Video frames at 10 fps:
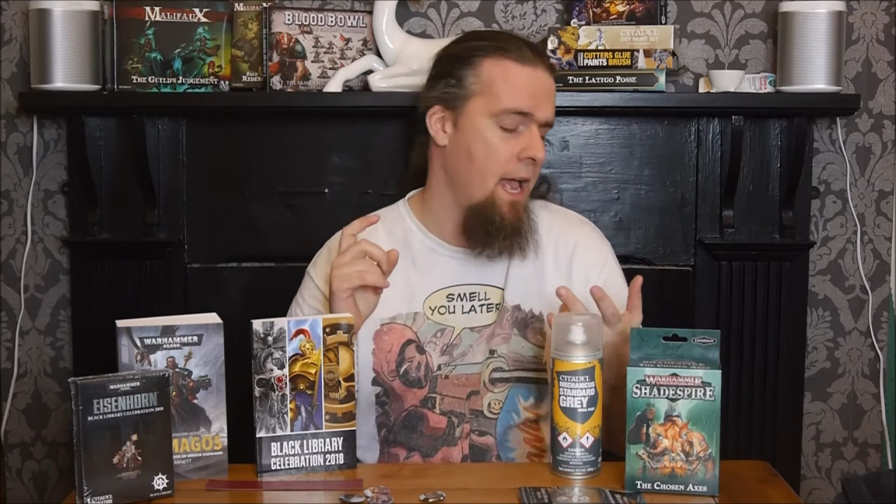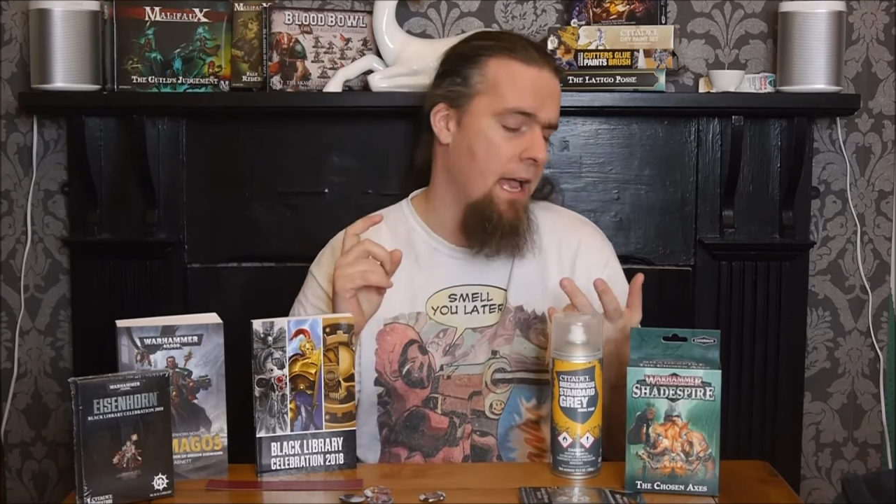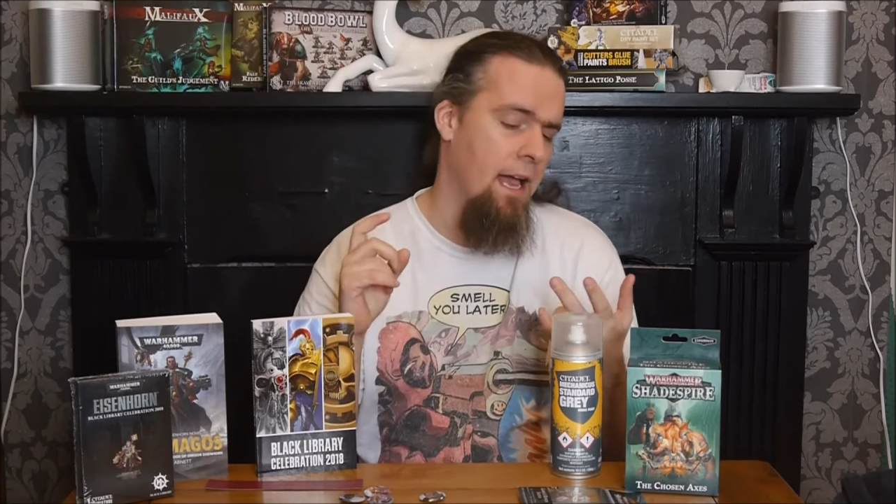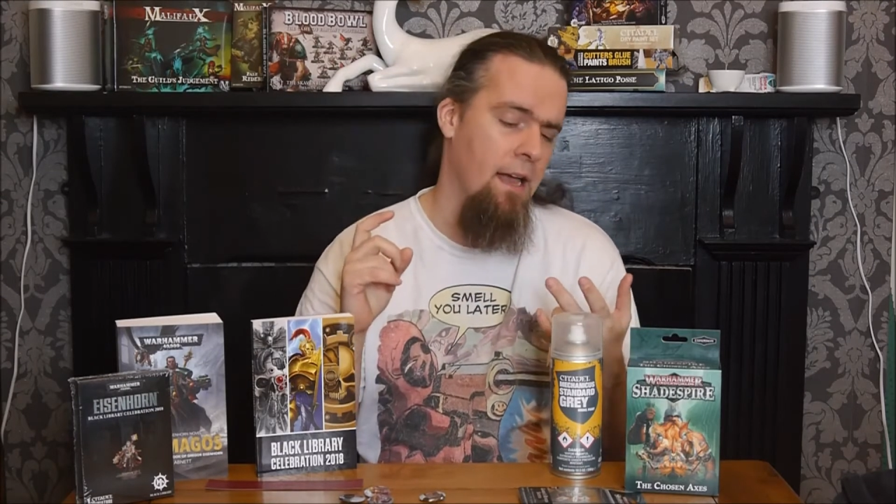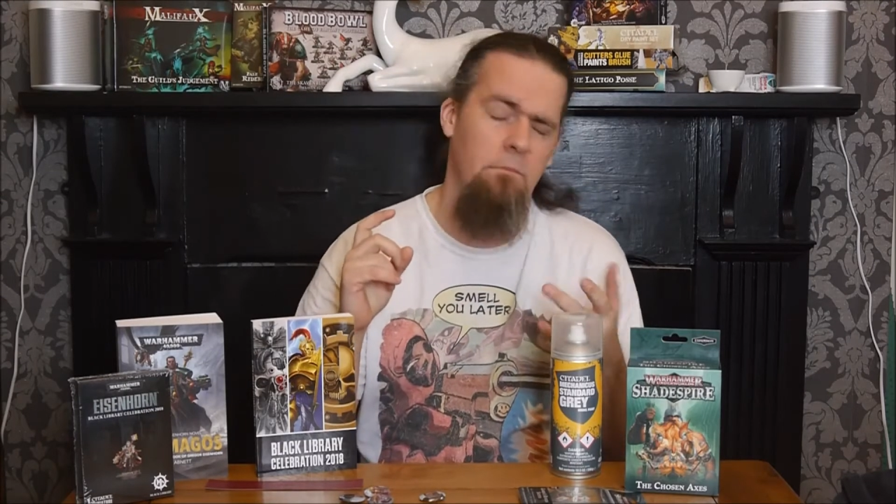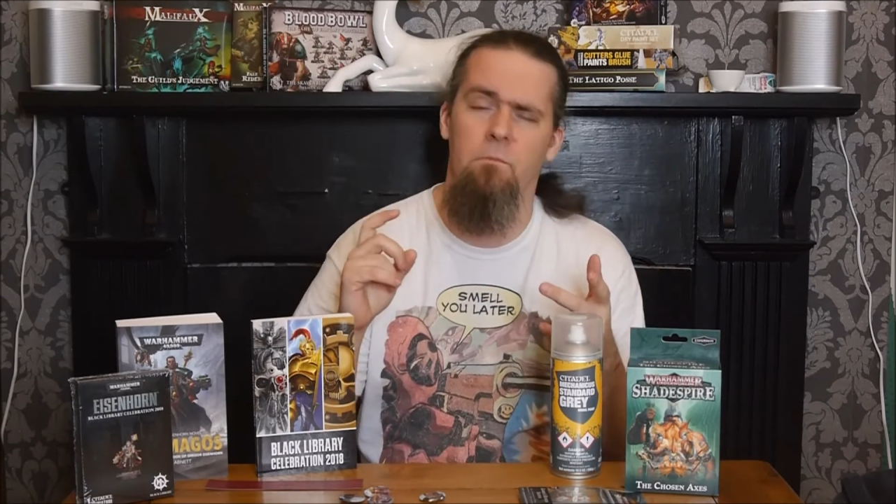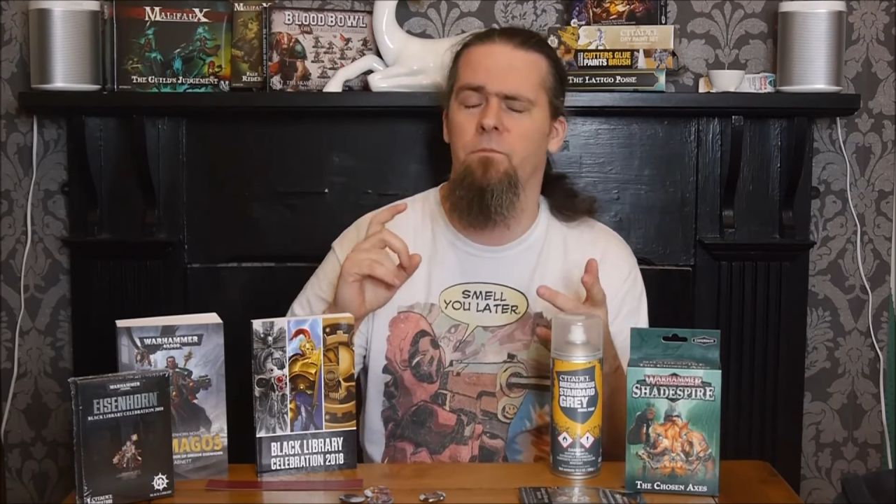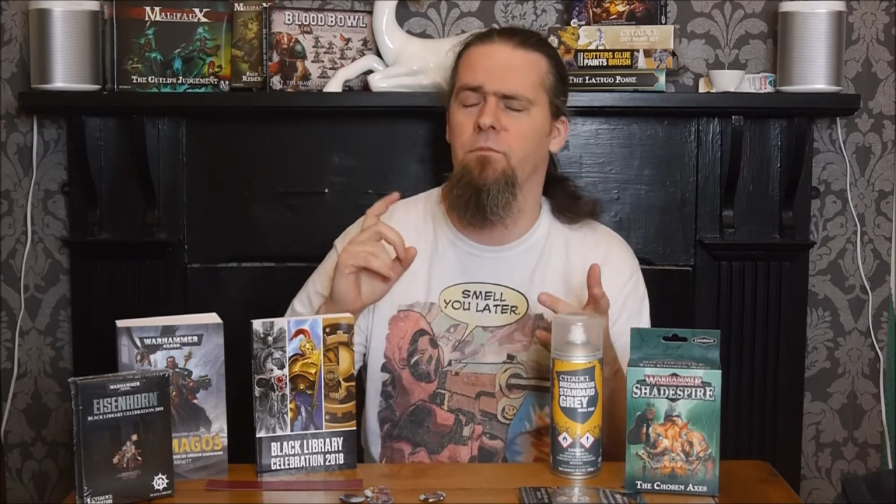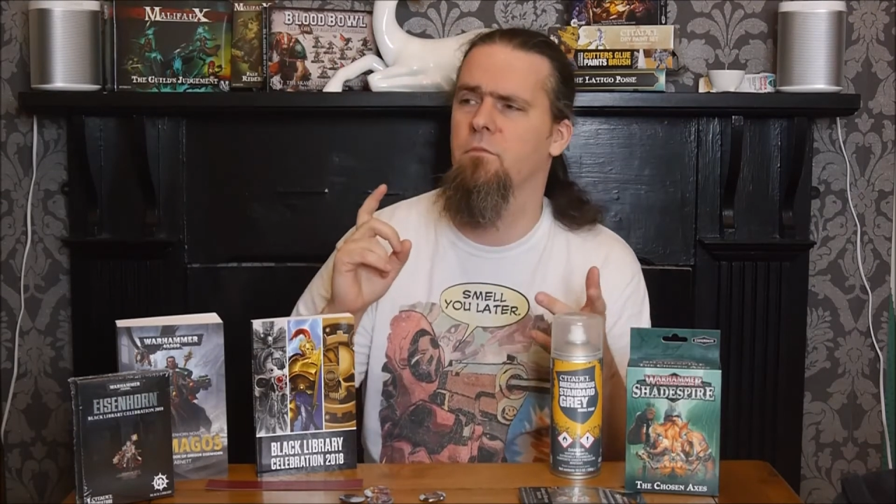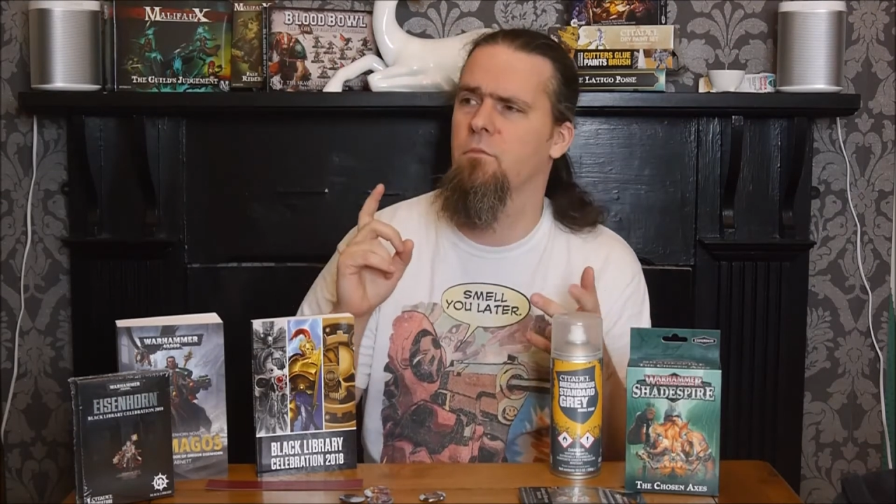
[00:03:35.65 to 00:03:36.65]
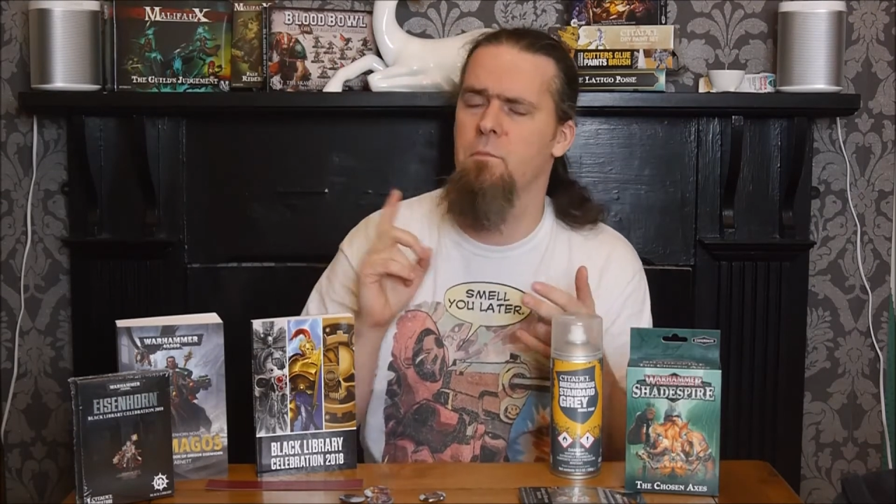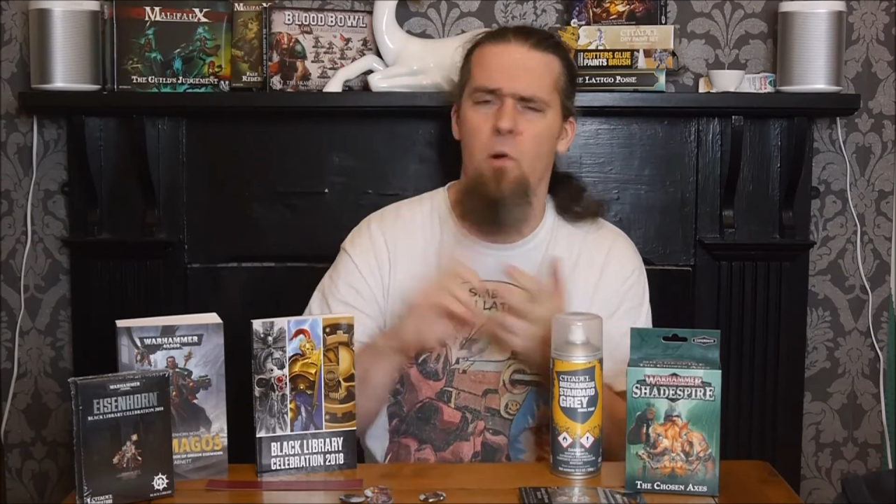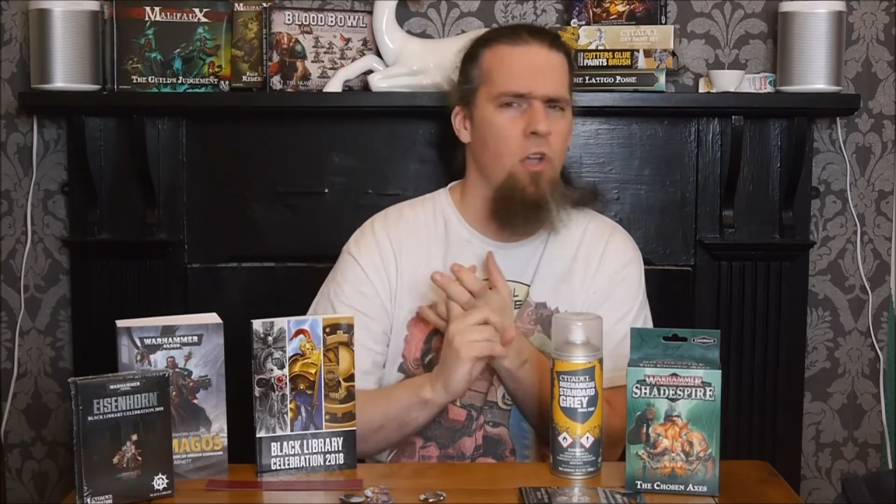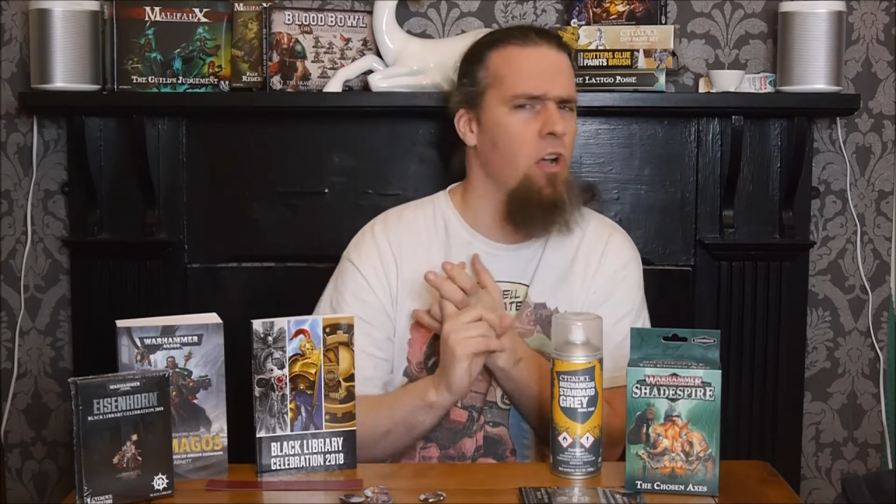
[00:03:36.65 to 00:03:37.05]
more